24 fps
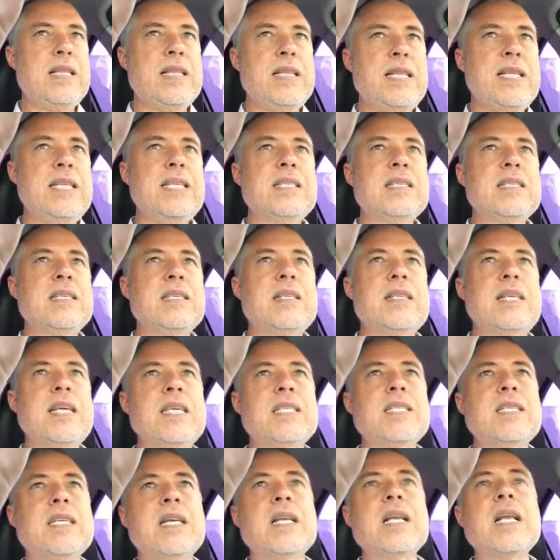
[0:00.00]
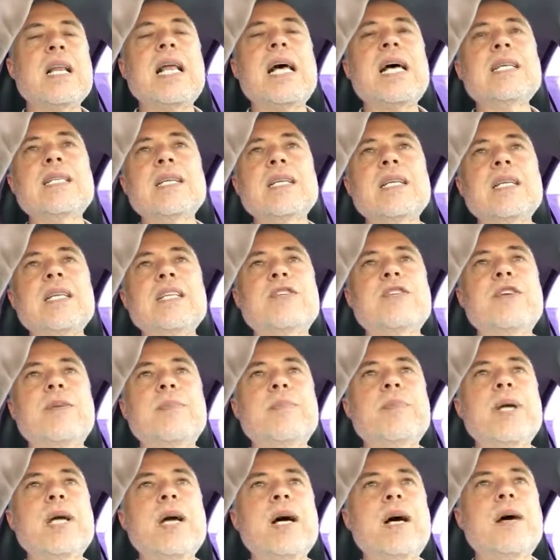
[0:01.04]
These are the things that classically
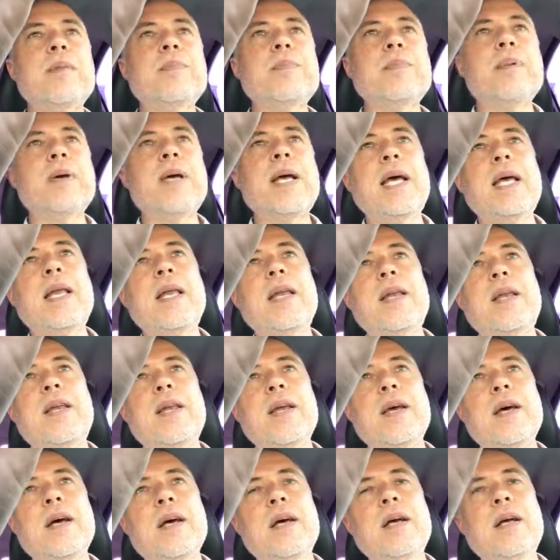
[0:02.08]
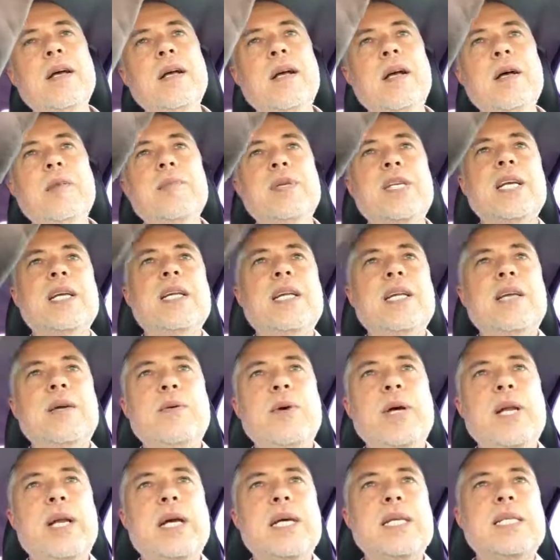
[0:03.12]
trip me up. And particularly
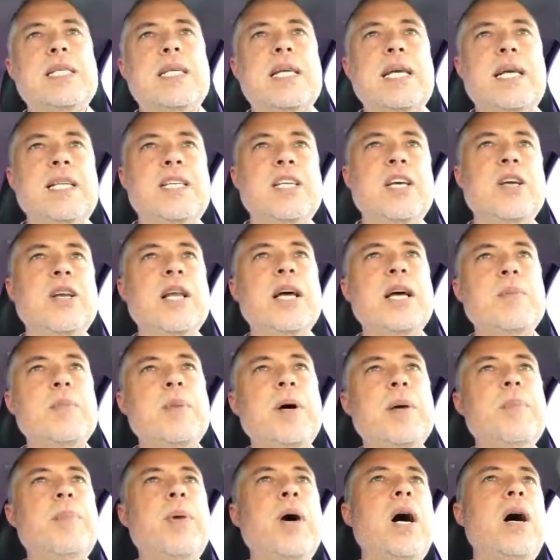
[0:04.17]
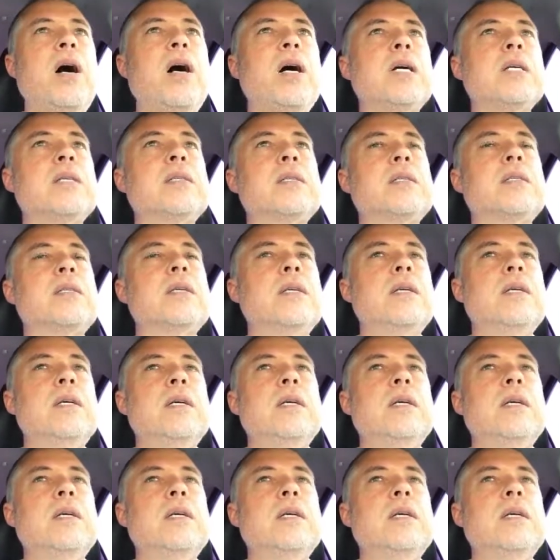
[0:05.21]
when I say, don't like my boss.